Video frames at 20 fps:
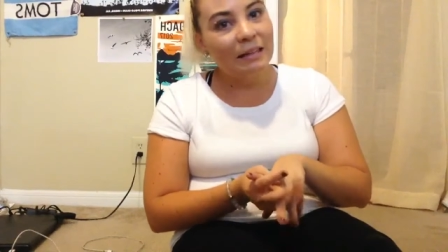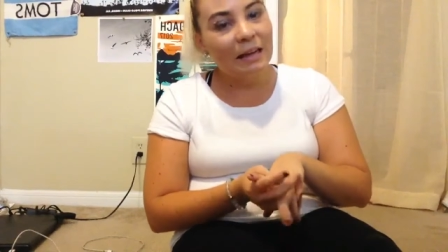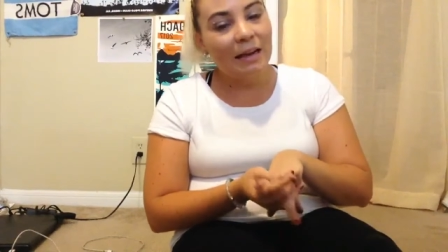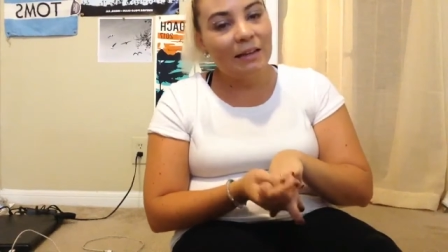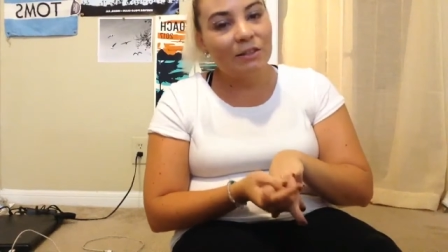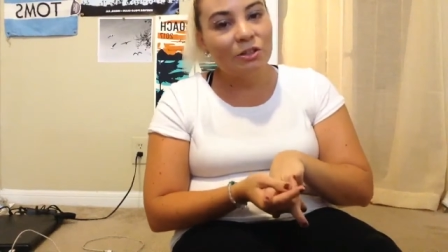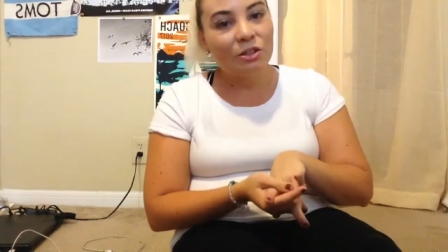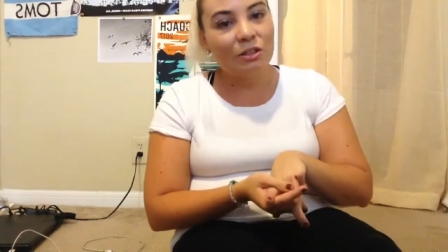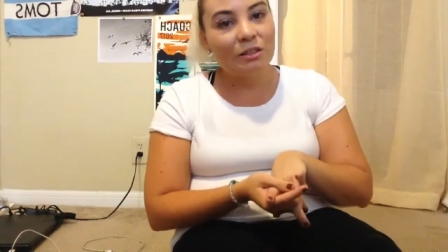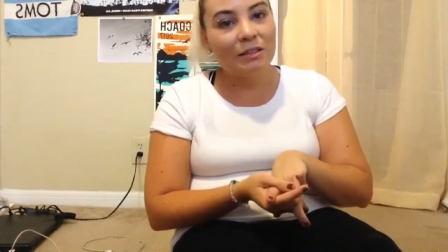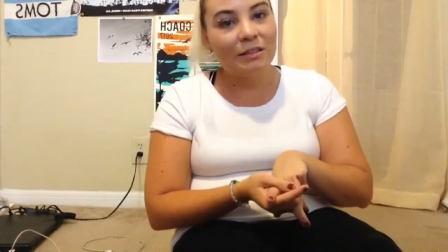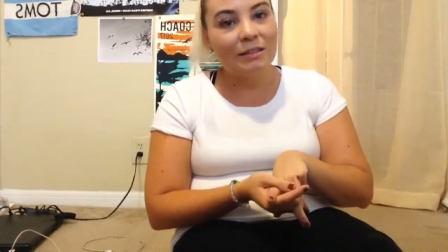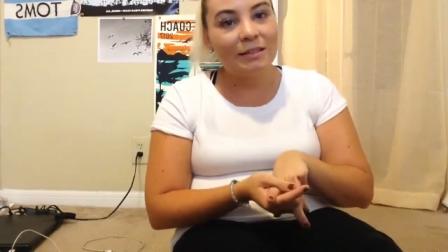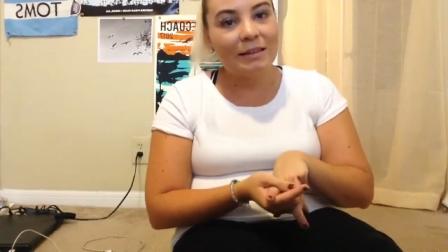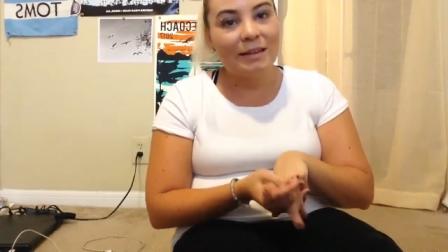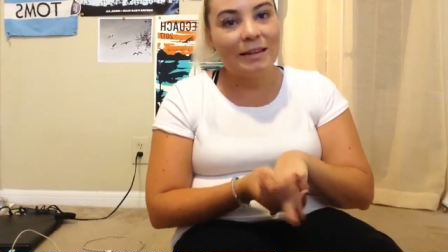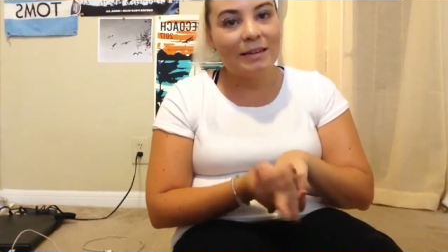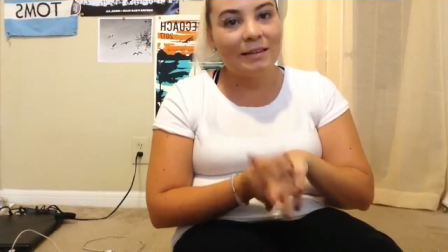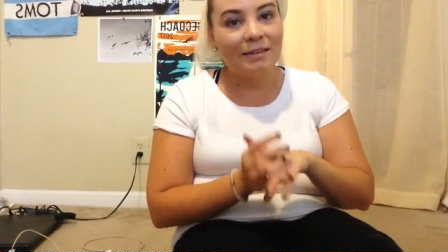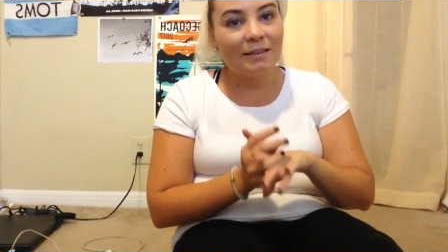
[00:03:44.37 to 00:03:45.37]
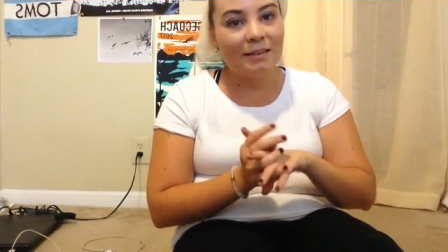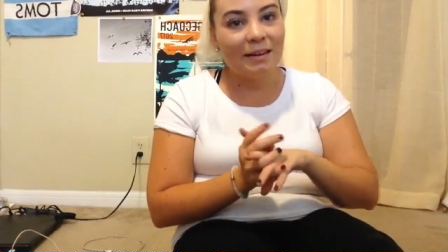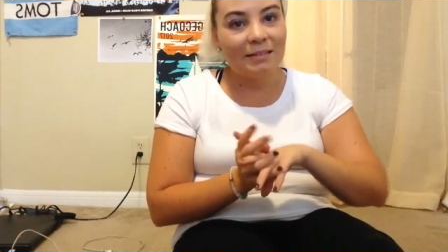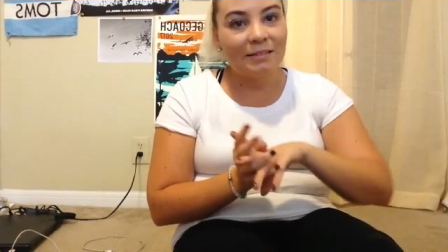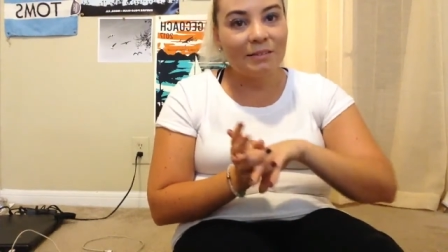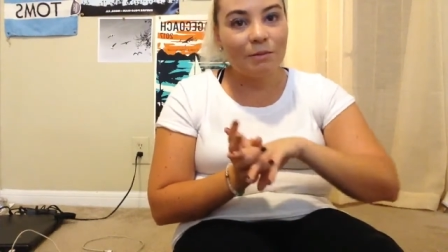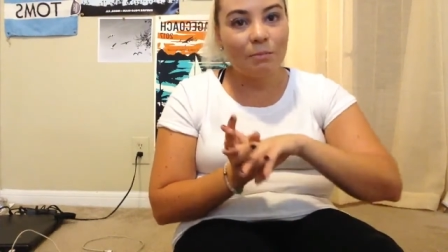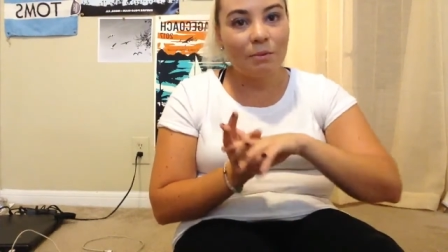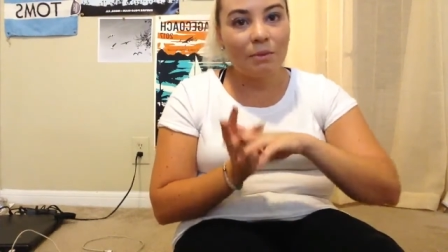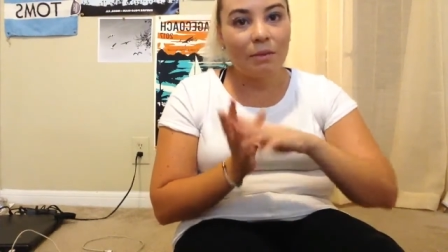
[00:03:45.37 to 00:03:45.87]
I just stayed
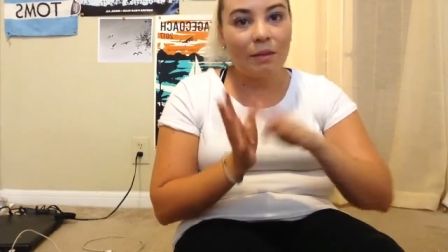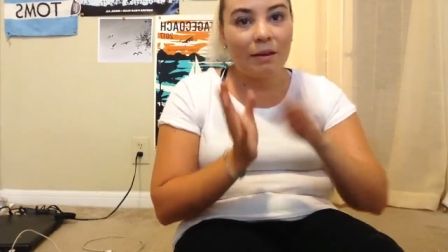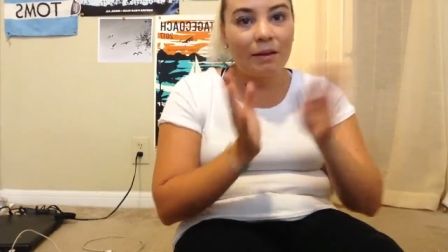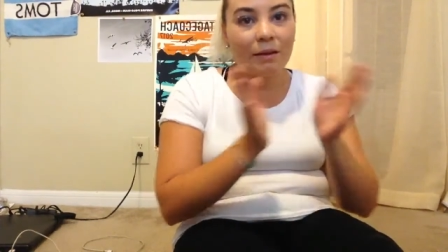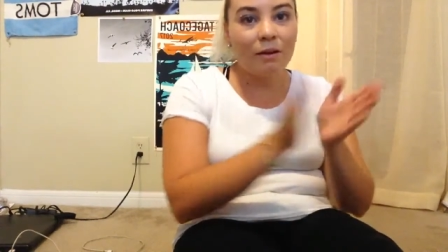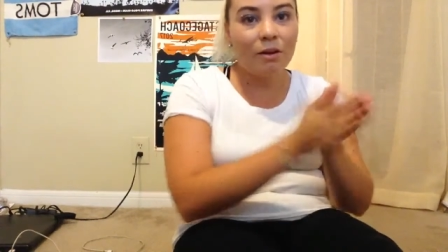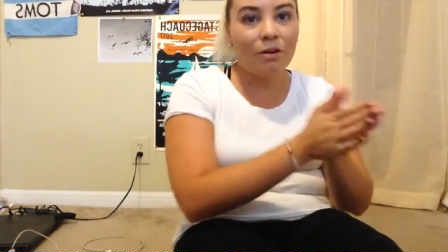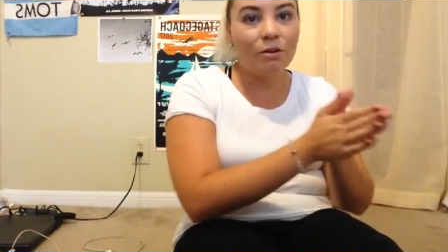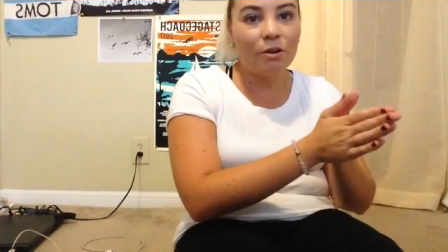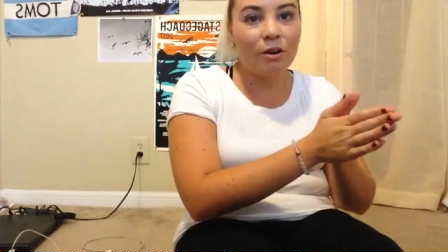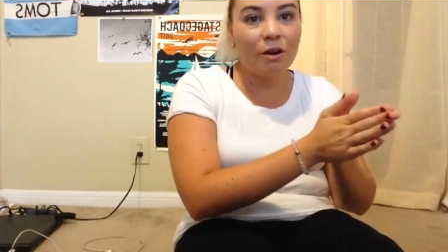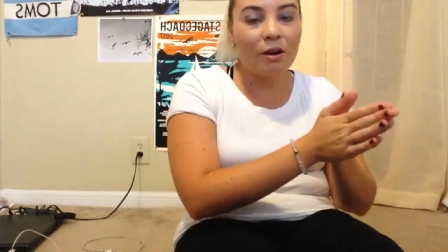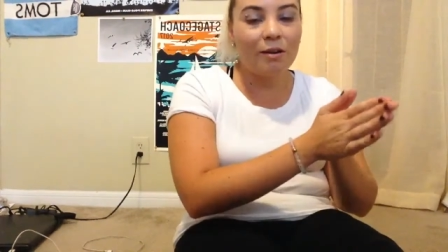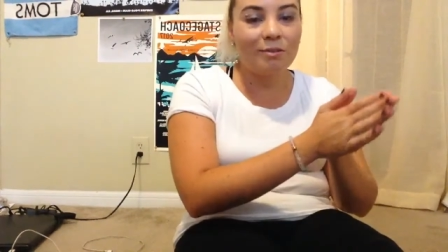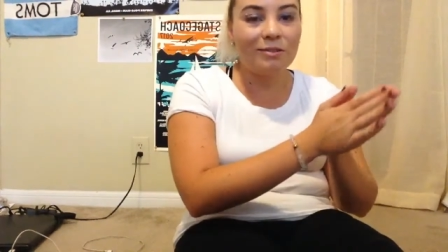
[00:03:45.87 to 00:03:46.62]
connected with like color guard.